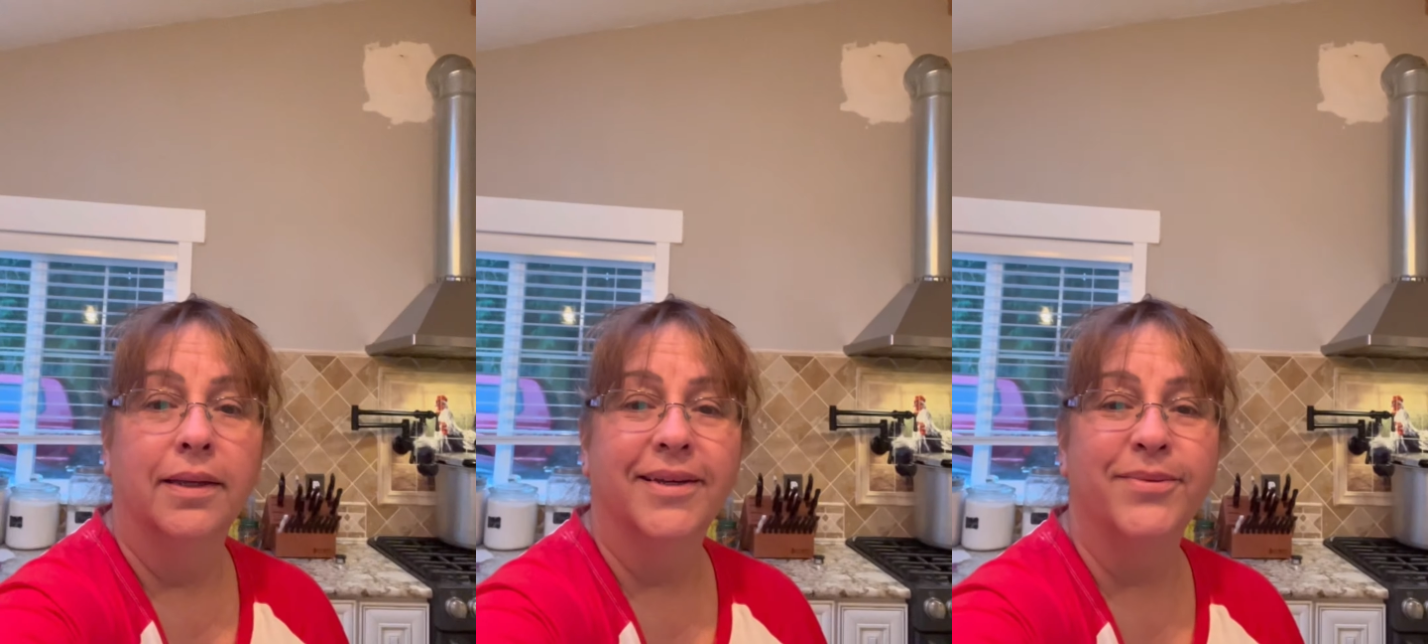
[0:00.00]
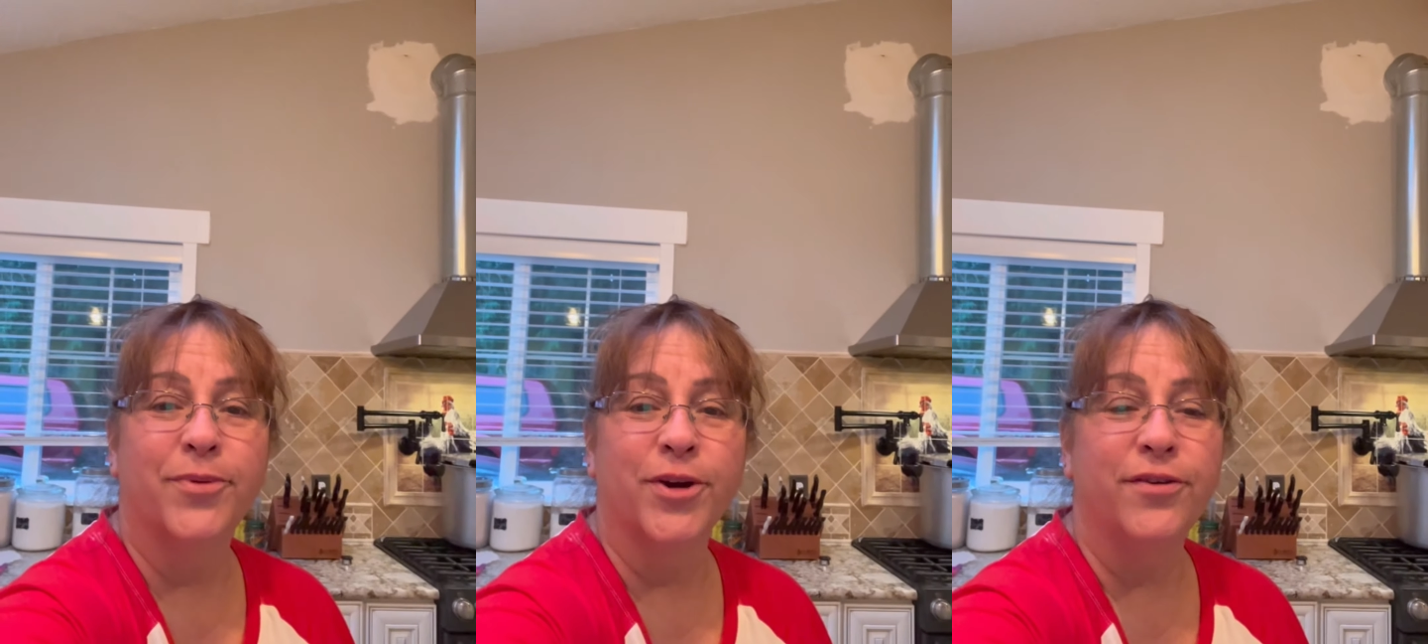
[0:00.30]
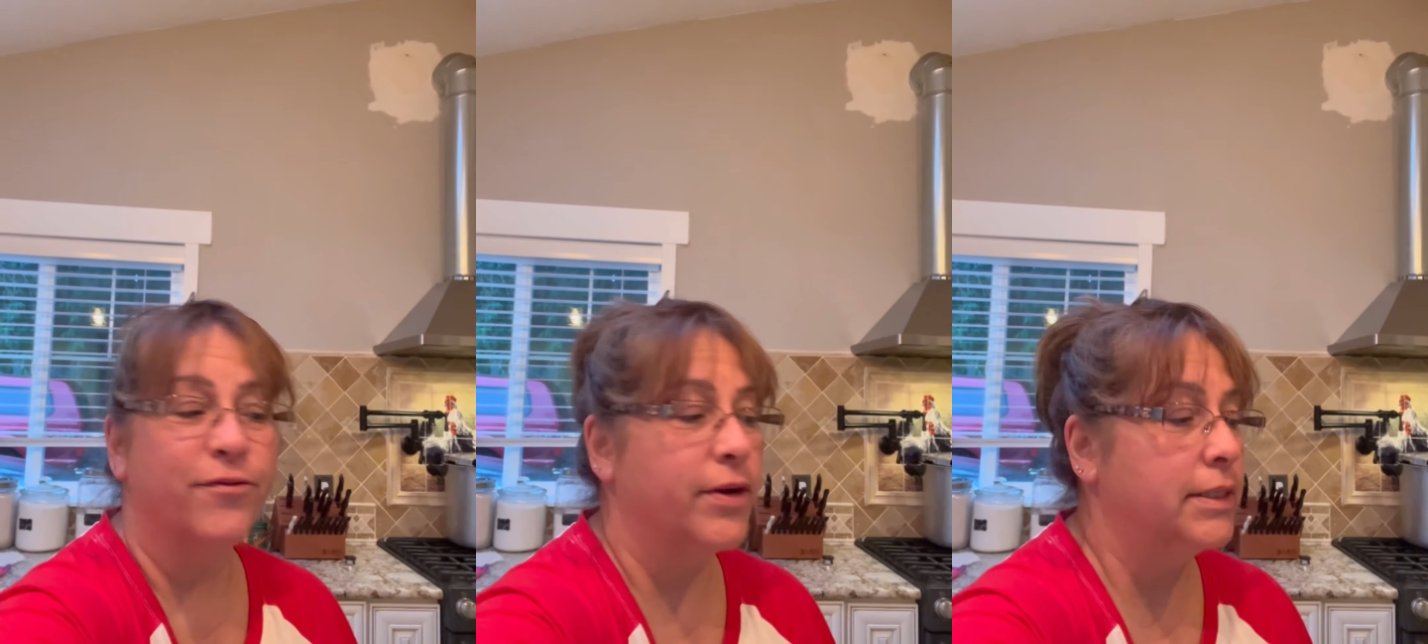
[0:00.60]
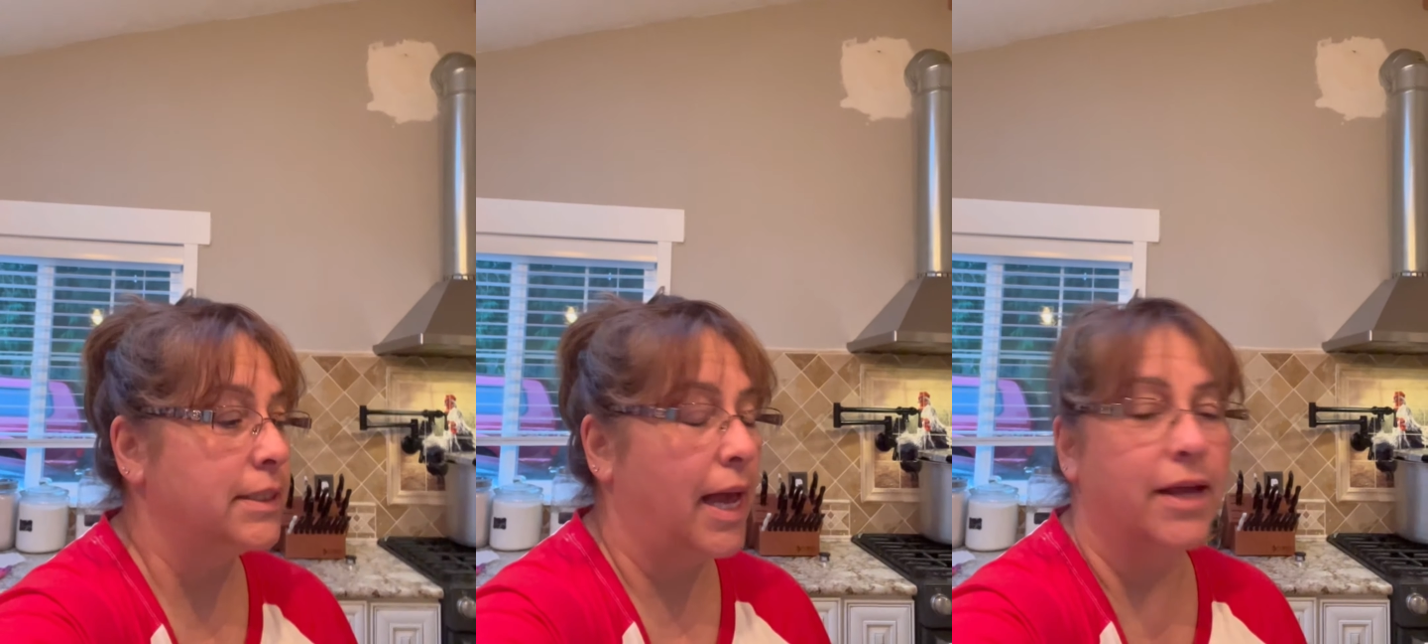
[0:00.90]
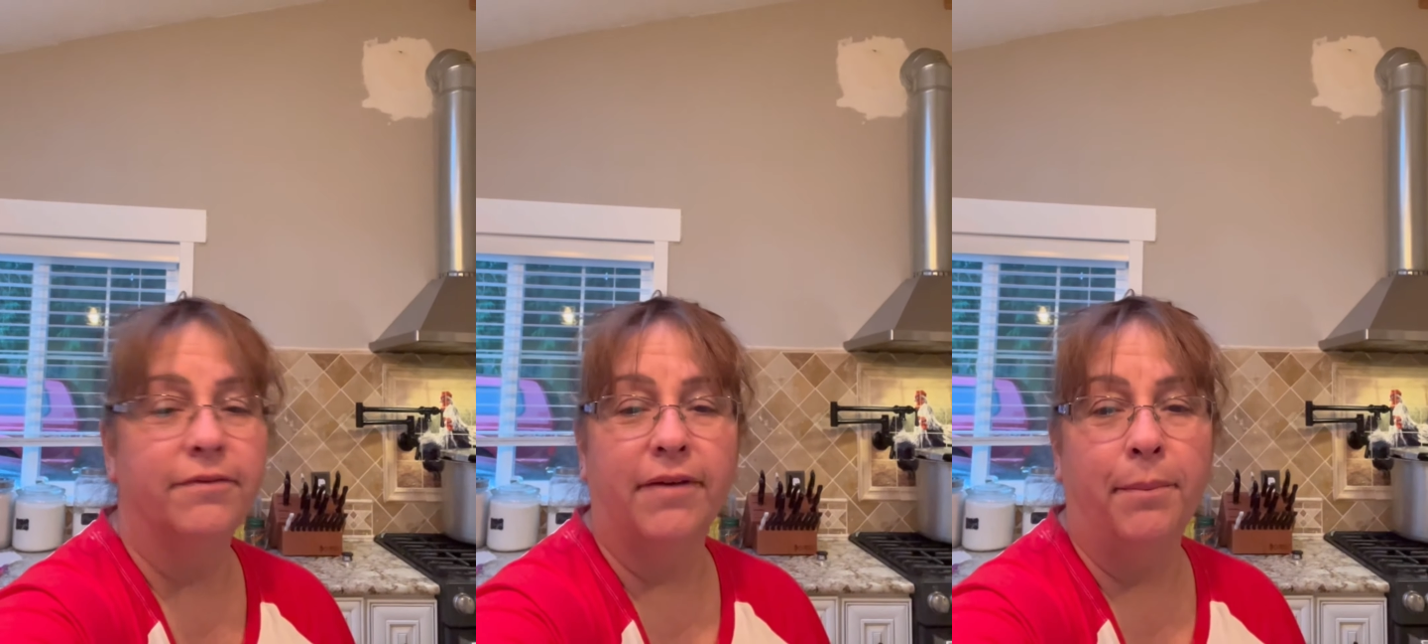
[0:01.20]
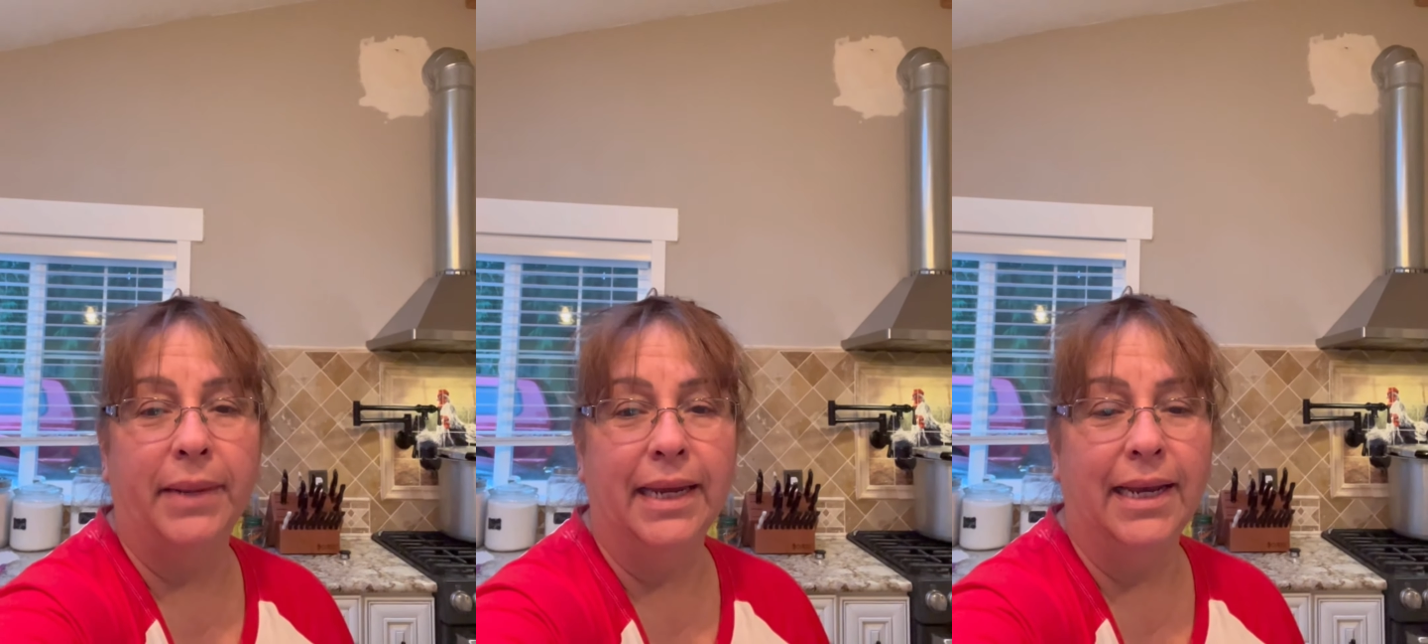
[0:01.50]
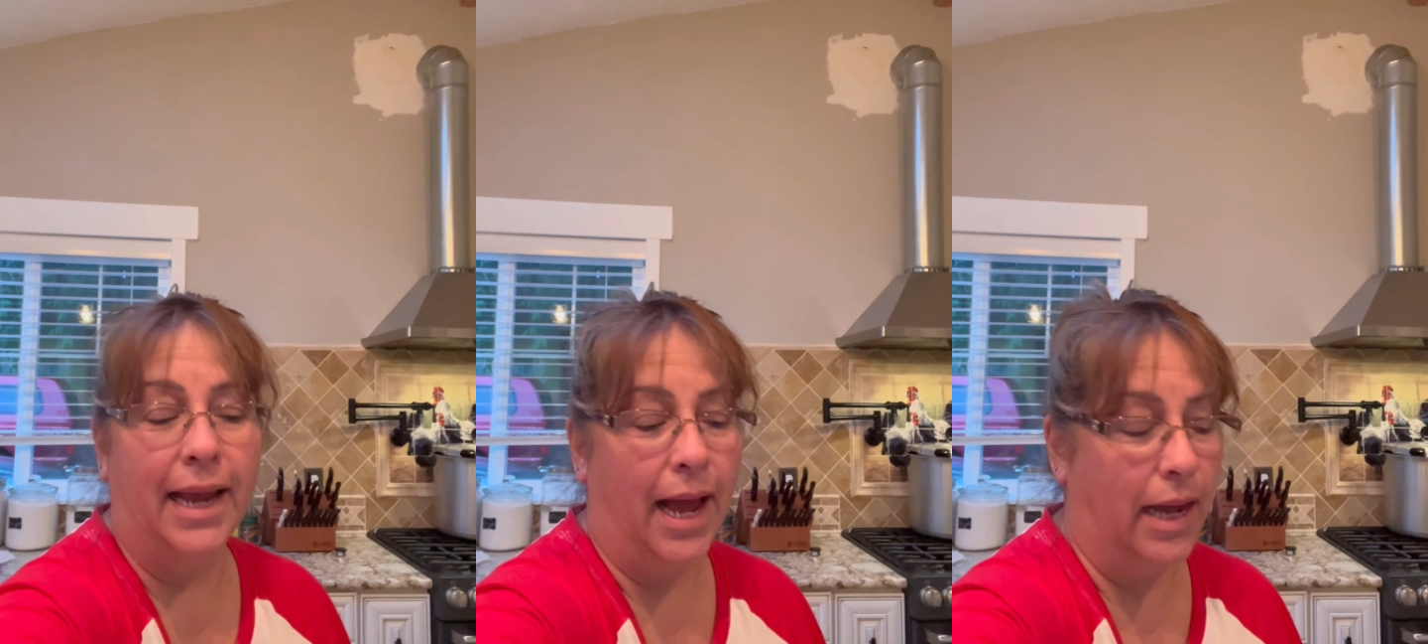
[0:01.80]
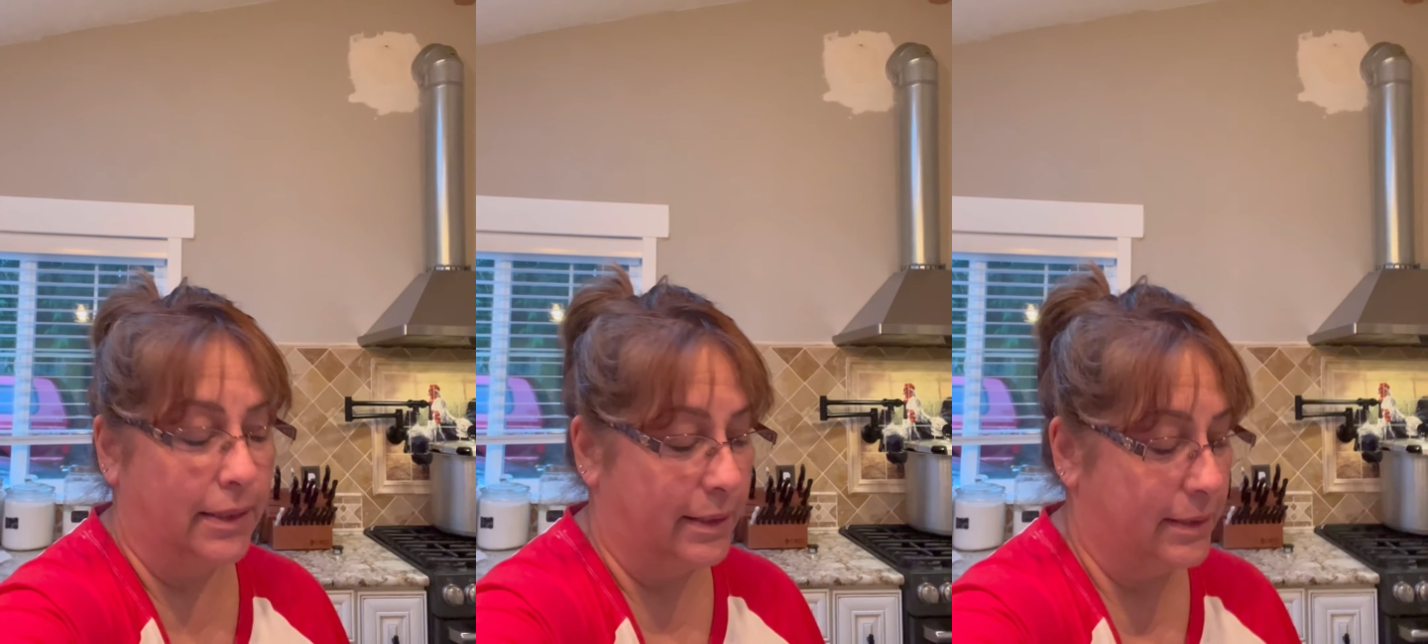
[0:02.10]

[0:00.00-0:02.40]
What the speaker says: Good morning, friends and familia.